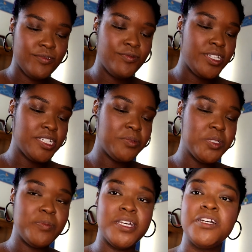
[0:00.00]
When it comes
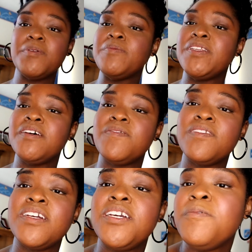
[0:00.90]
to makeup, I'm
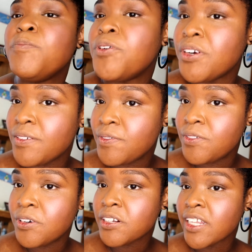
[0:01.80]
definitely more
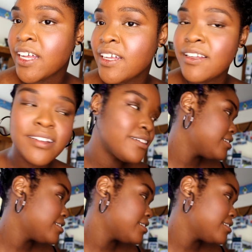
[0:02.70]
for like